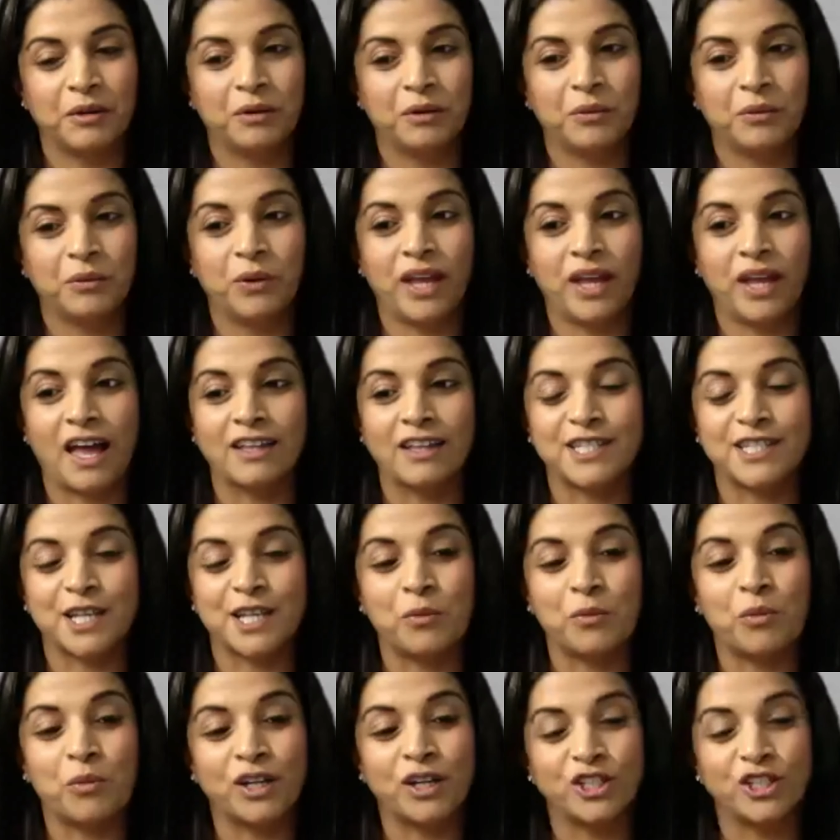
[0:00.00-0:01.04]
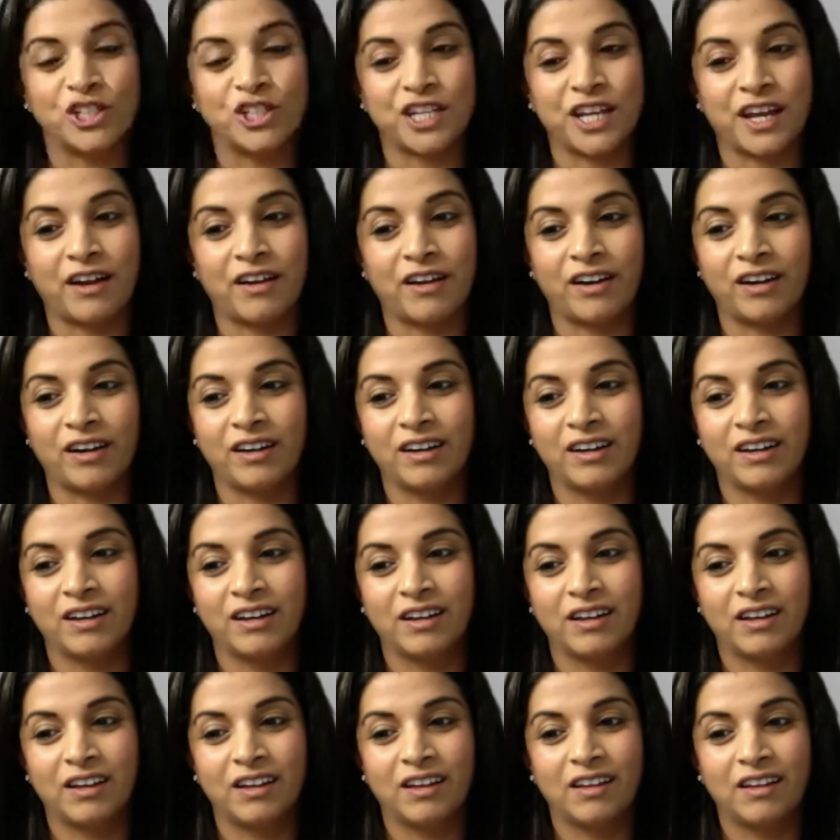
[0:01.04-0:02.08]
We had someone share
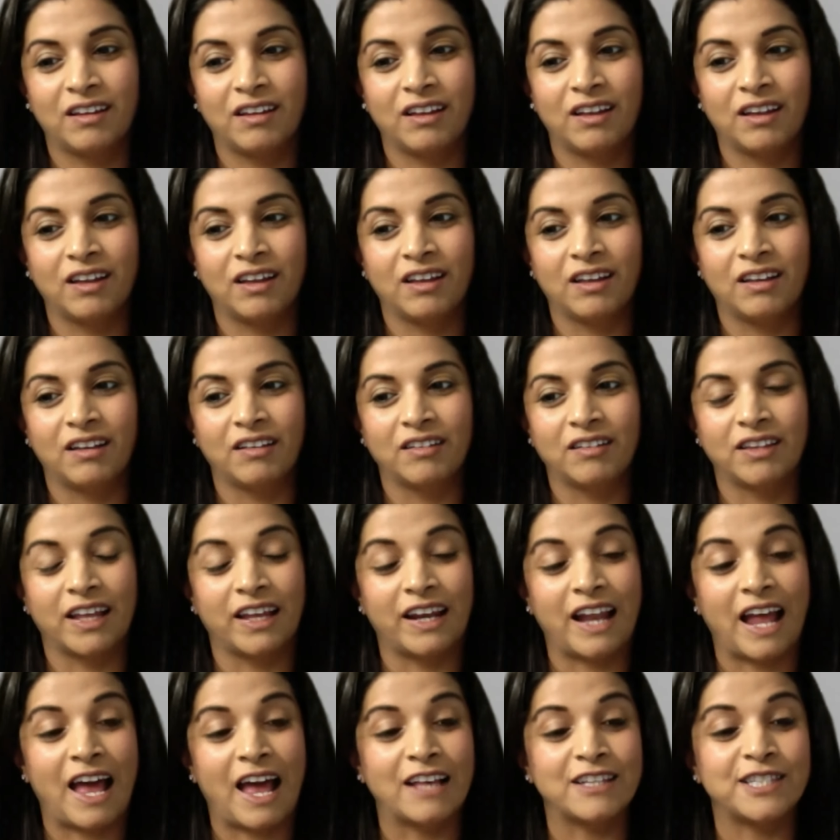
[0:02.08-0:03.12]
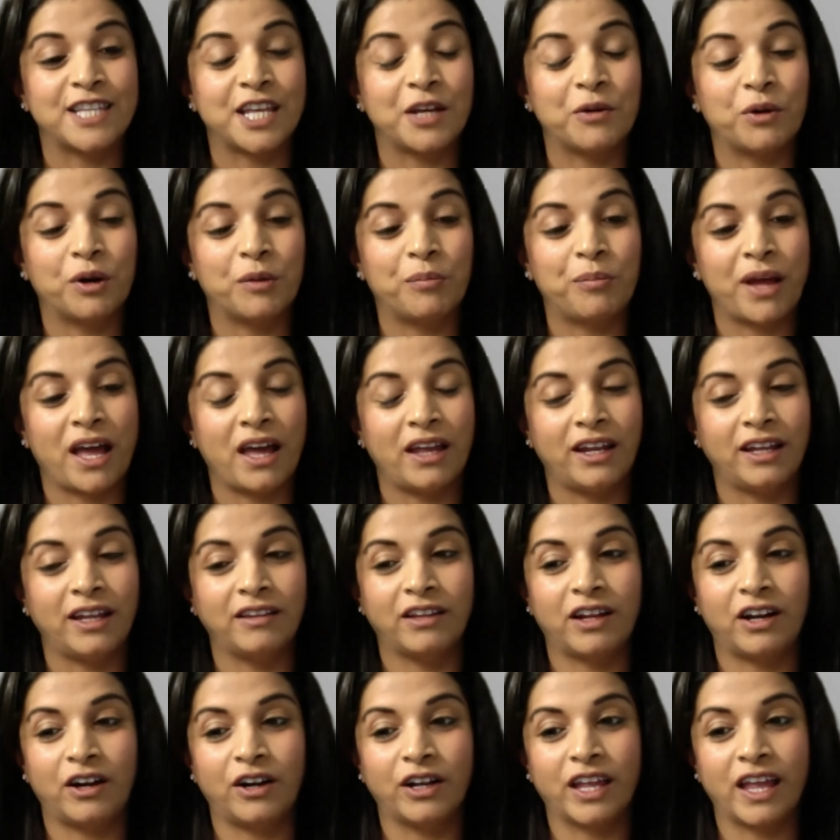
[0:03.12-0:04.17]
that as they were petting
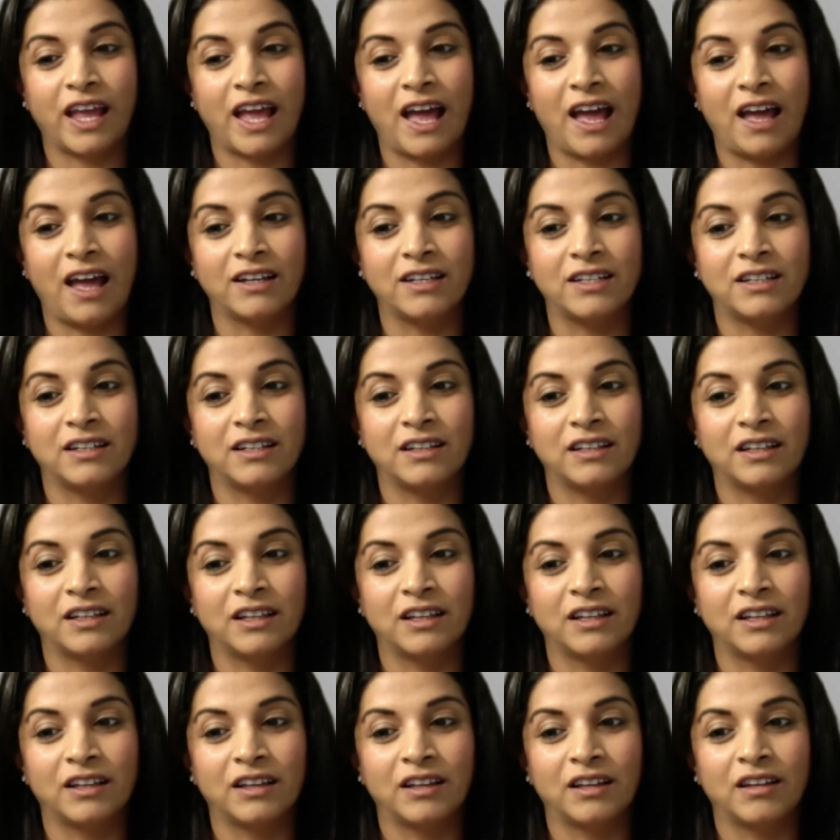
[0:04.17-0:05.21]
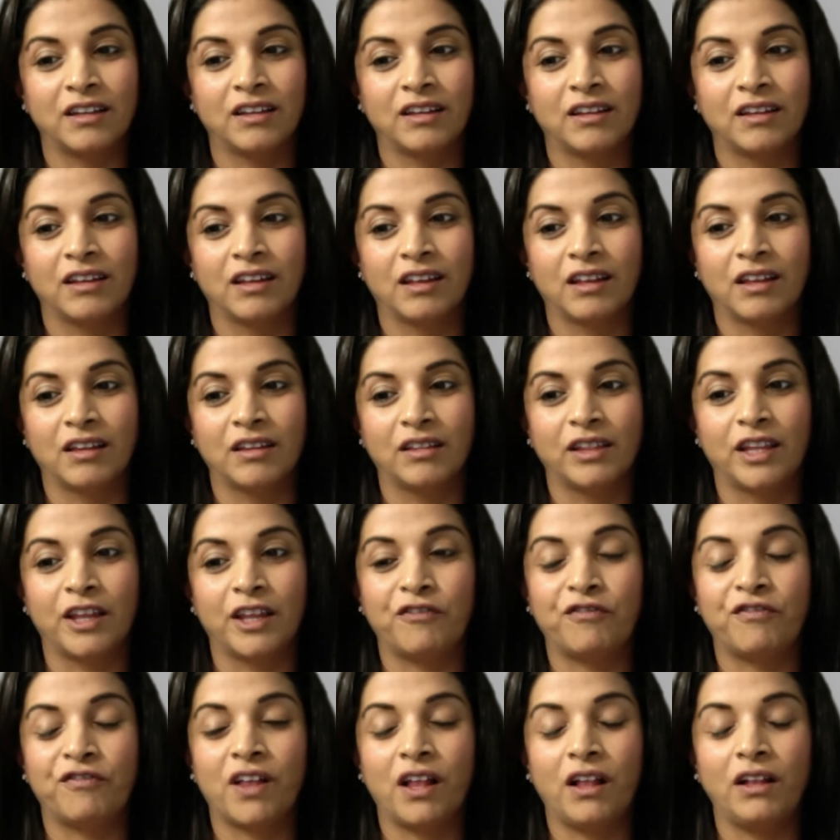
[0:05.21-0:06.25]
their cat, they
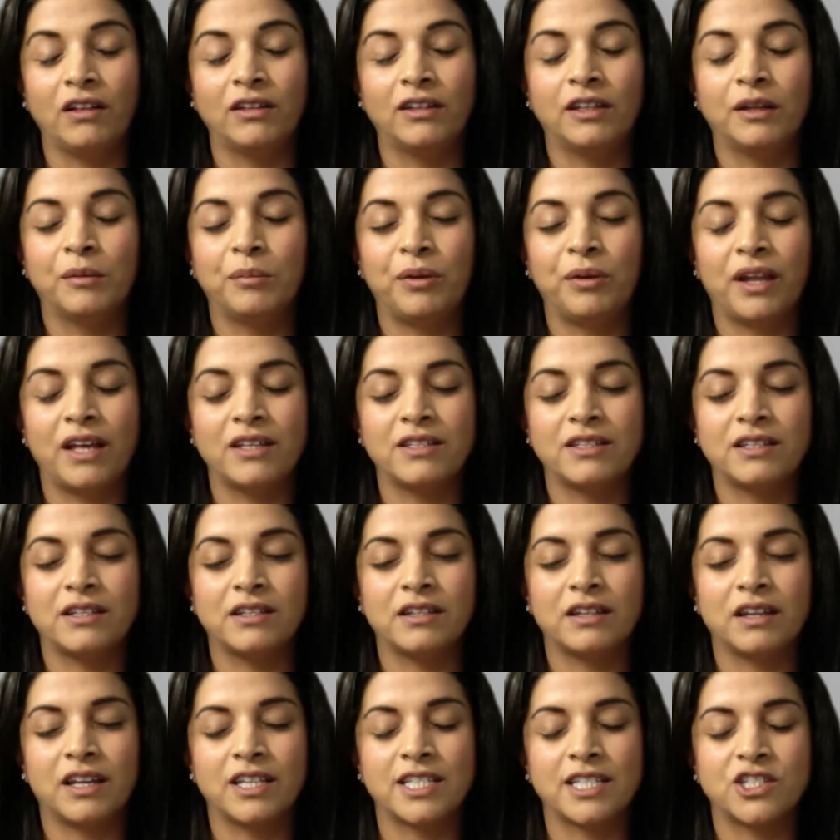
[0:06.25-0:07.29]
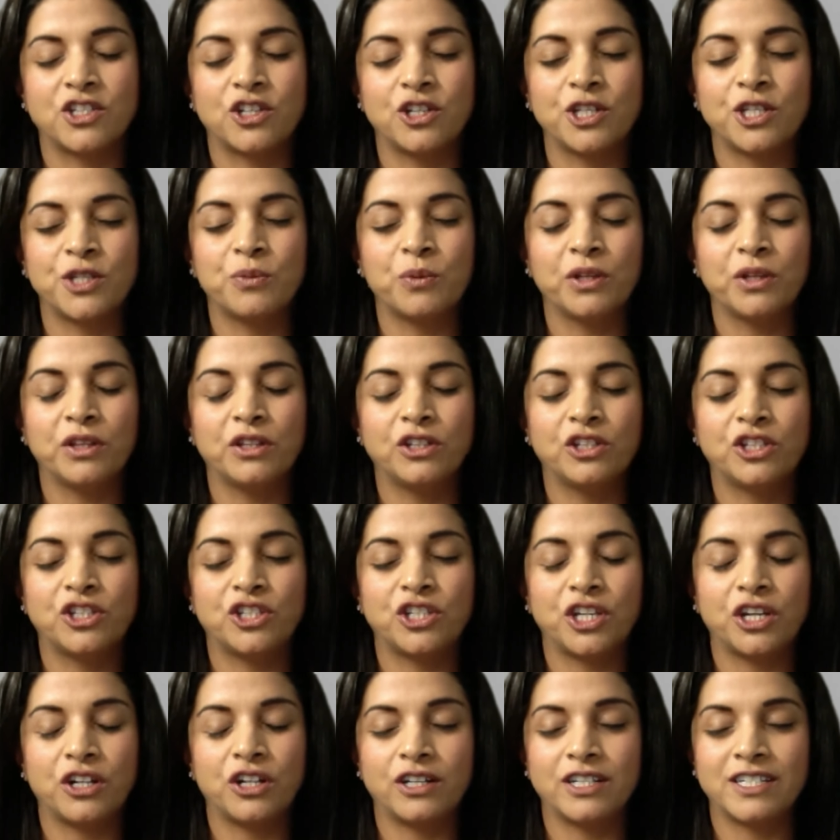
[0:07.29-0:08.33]
felt the pleasantness just with the
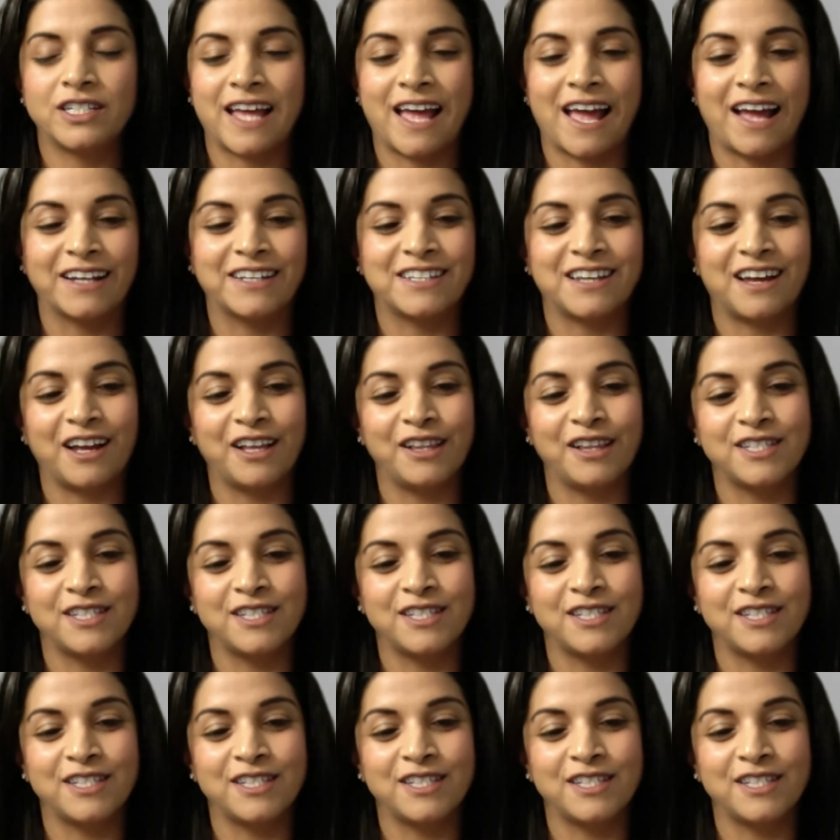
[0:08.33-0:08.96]
sheer tactile